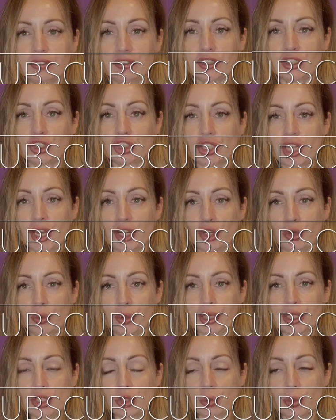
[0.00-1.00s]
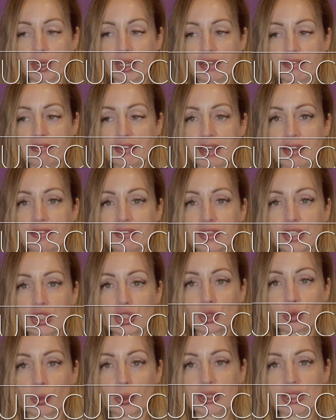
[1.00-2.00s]
for January 25th,
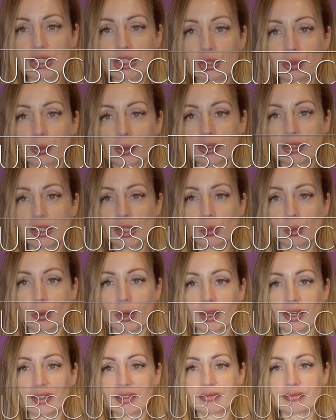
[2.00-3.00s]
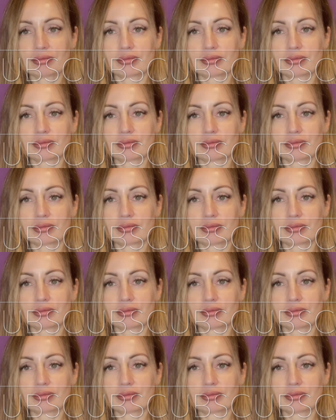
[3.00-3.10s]
2021.